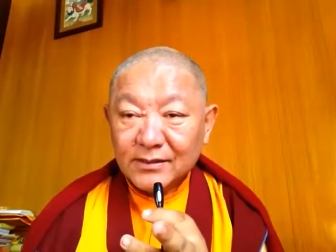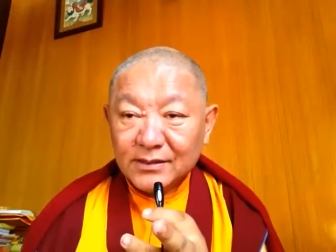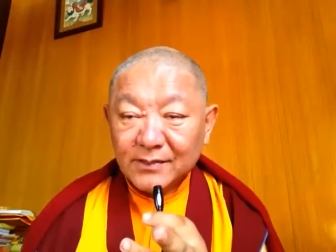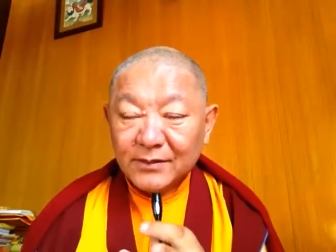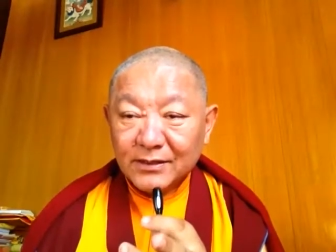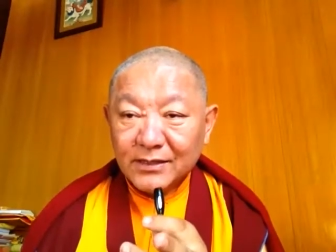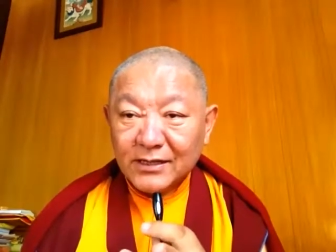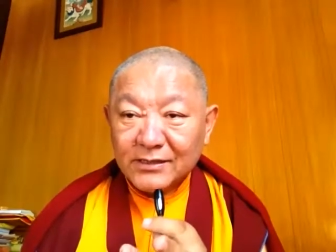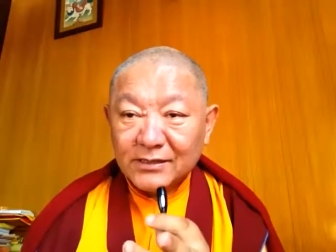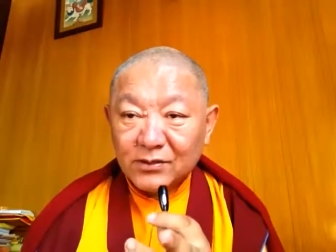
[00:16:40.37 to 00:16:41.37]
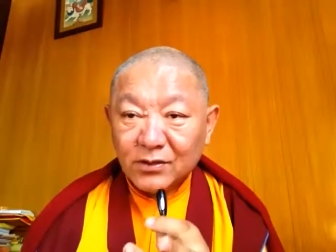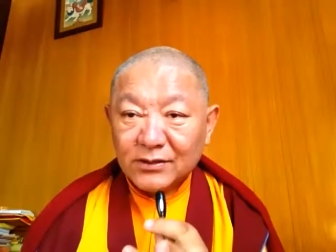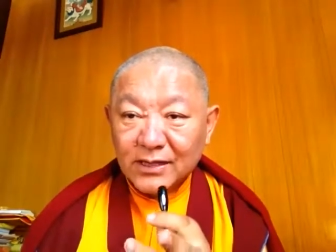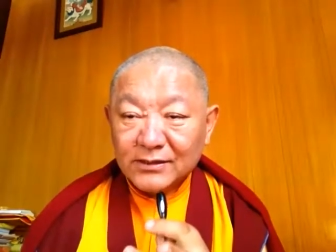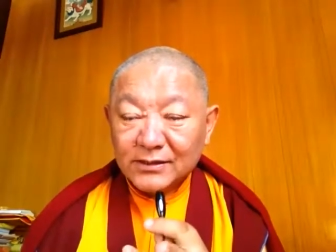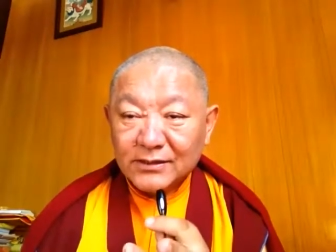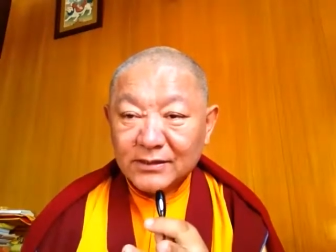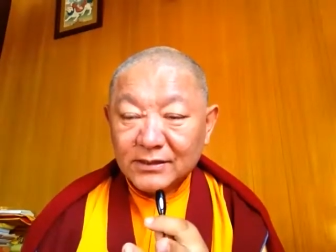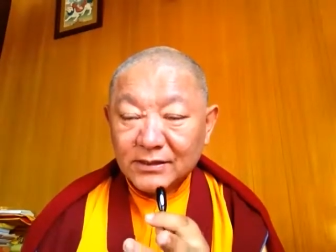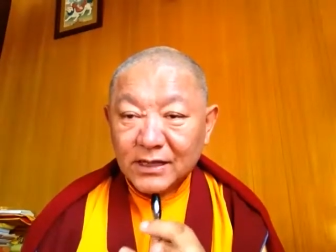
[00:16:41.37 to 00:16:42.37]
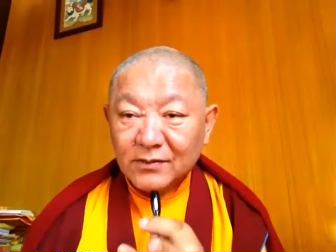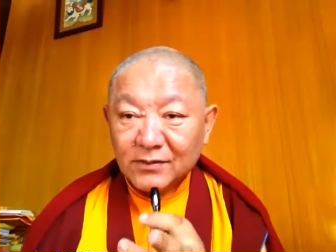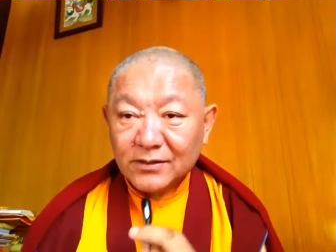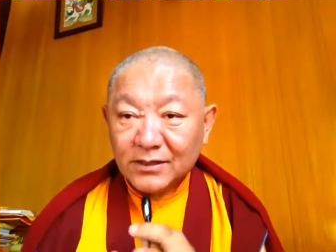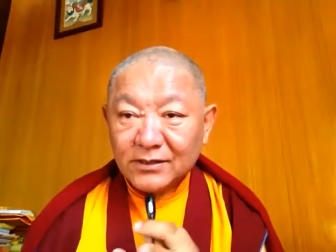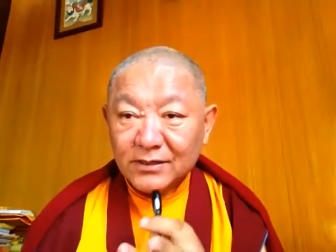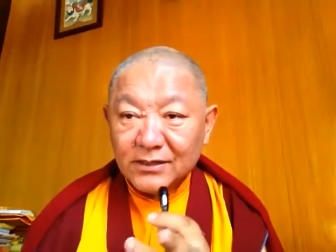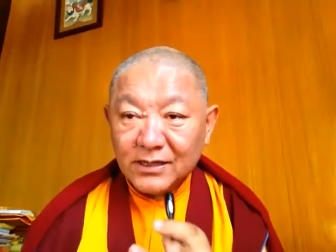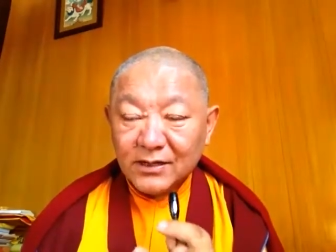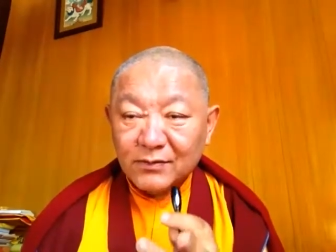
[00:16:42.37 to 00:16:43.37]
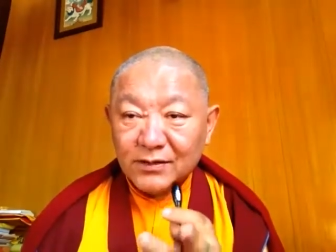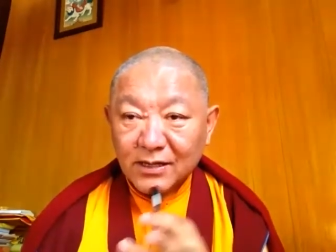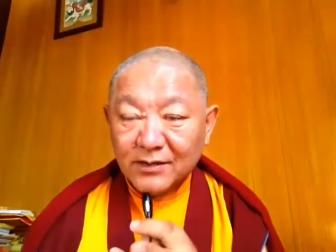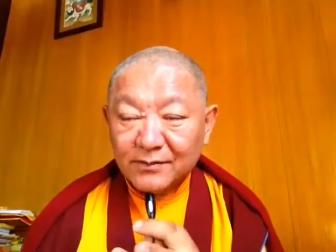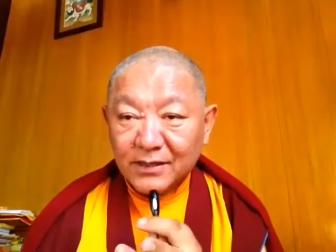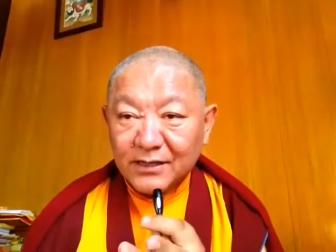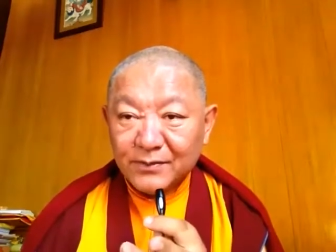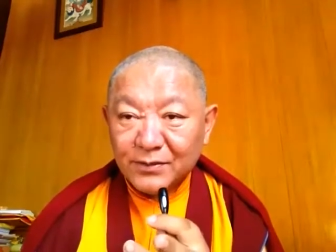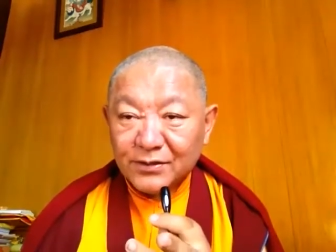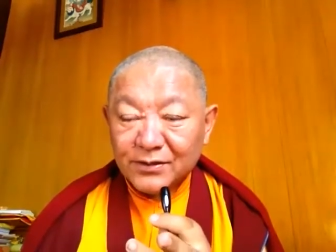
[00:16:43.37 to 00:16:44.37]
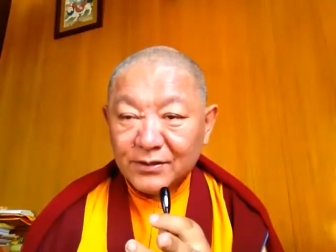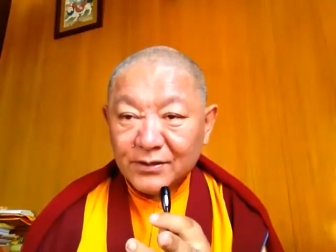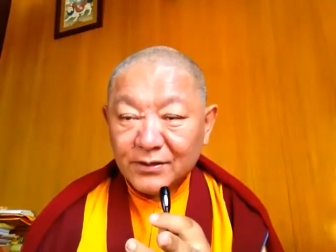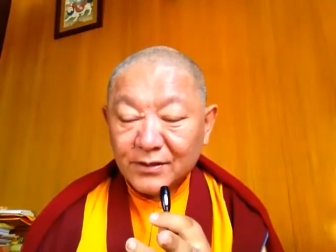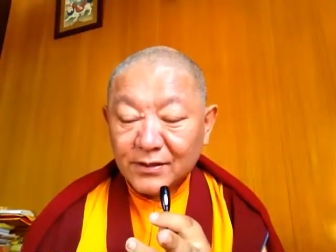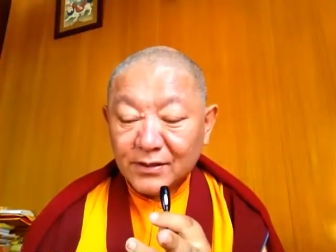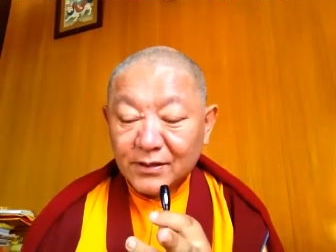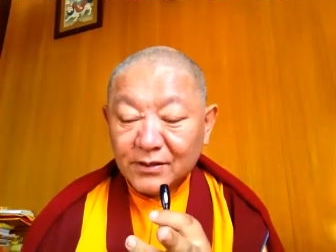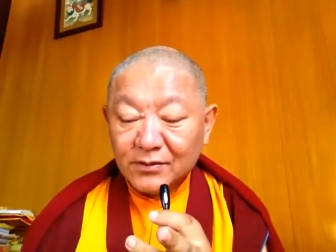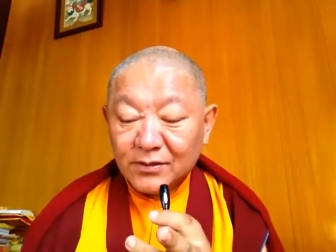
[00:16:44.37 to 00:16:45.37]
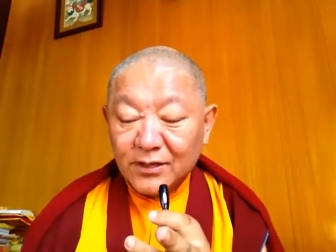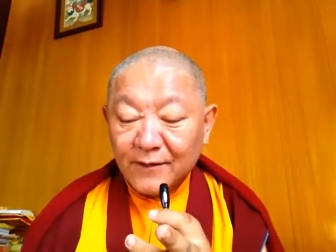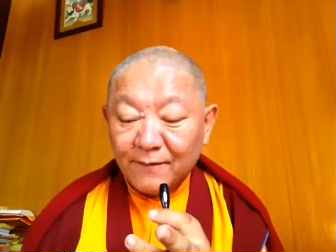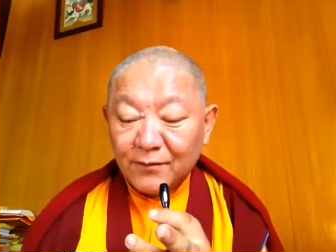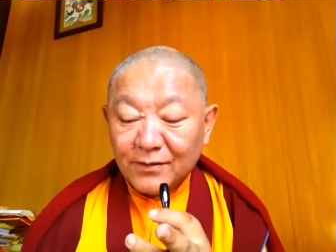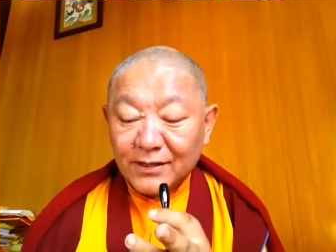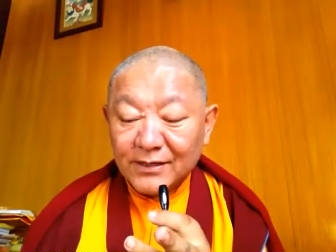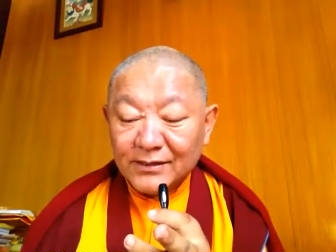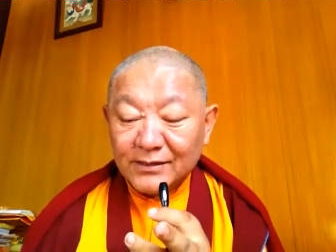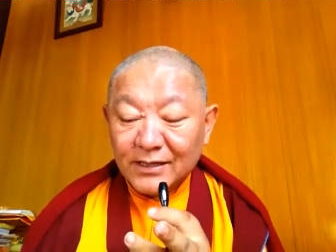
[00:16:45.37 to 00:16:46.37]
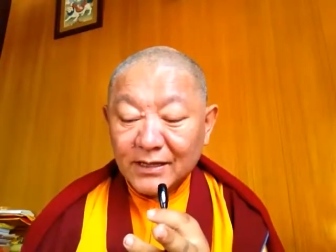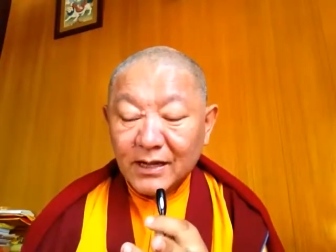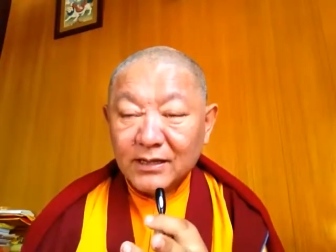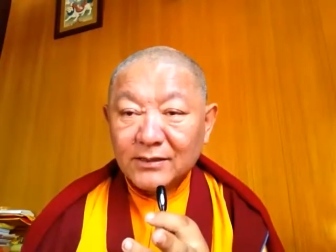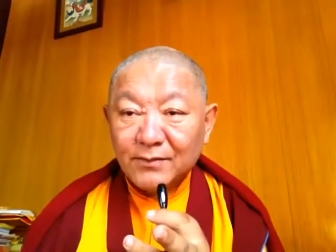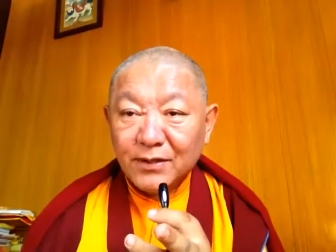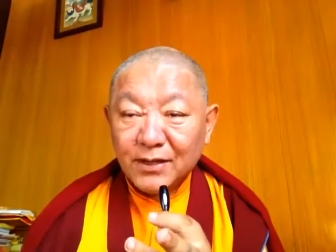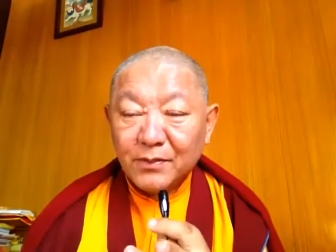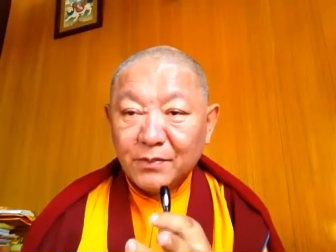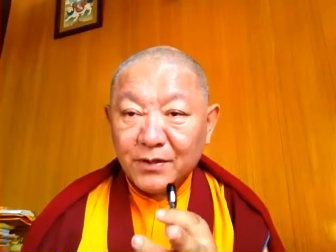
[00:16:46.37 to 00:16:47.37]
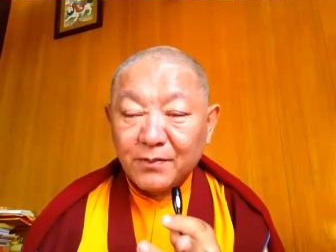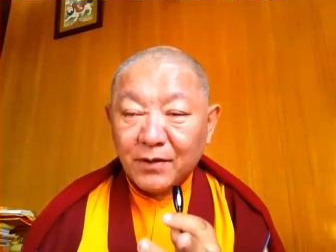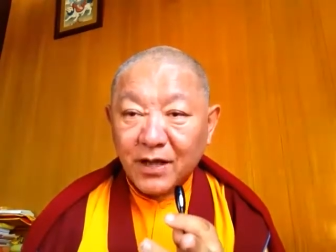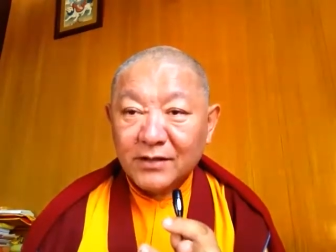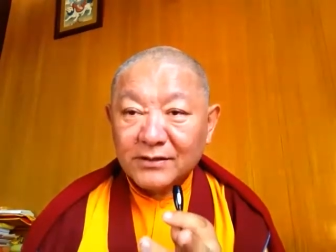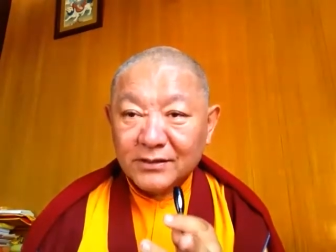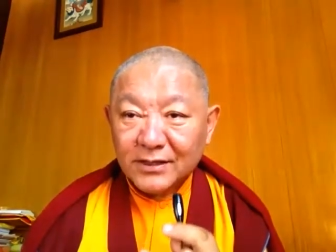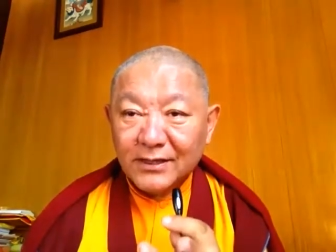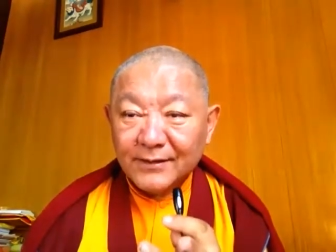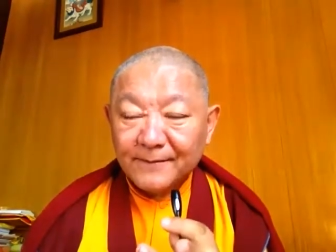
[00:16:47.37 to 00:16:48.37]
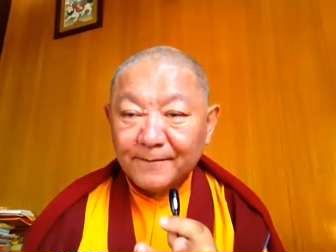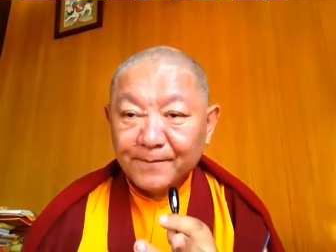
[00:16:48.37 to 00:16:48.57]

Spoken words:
Something that is not existing cannot think that I would harm that person. So therefore there can't be a pre-planned thing.